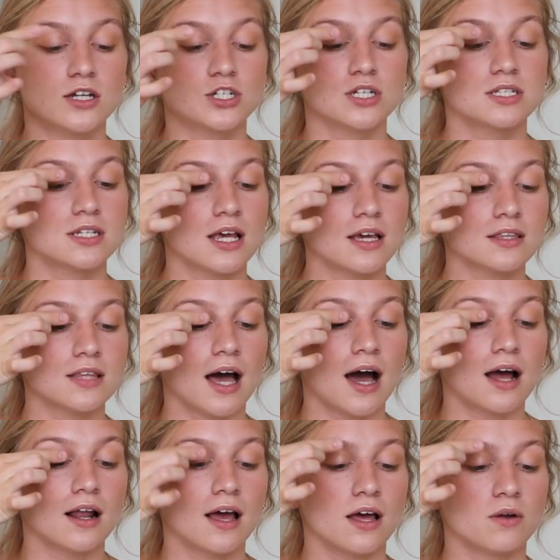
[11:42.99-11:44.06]
Just take
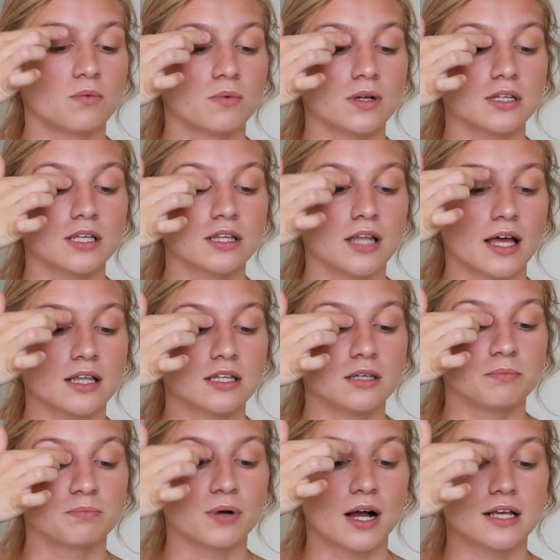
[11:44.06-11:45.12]
that and really
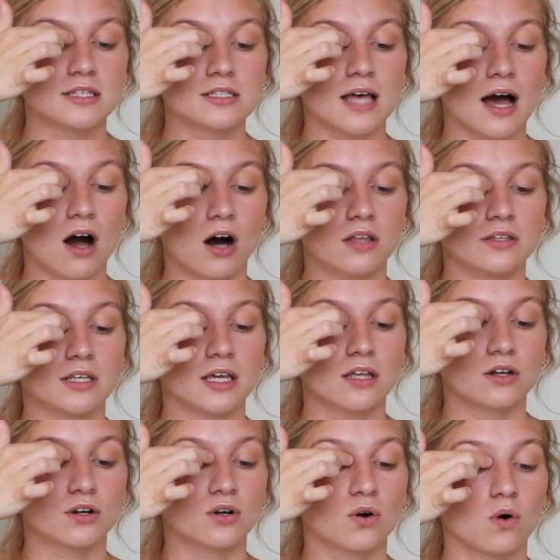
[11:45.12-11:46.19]
lightly press that on the
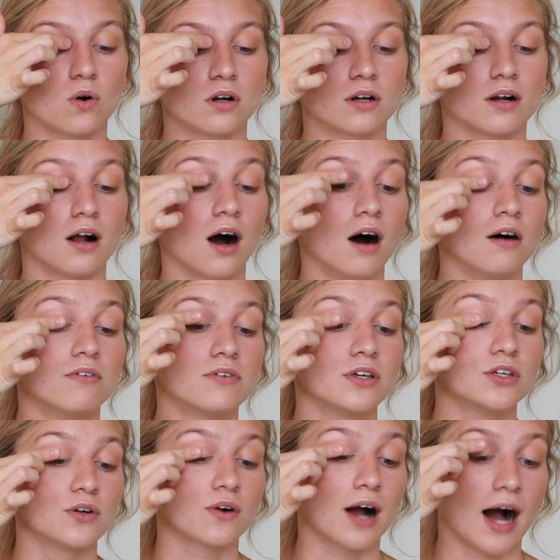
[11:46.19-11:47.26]
inner corner
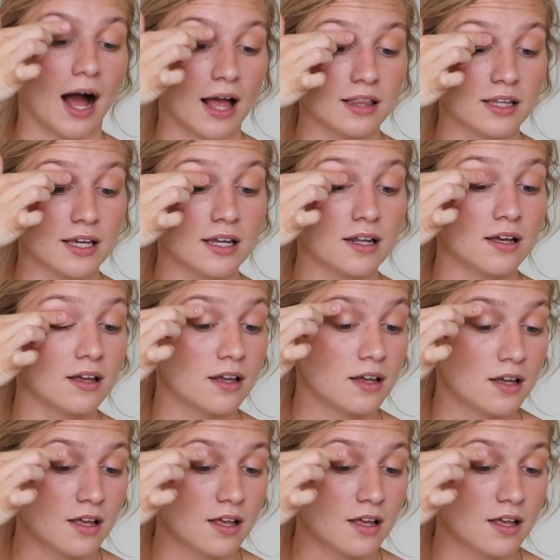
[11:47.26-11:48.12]
of your eyelid.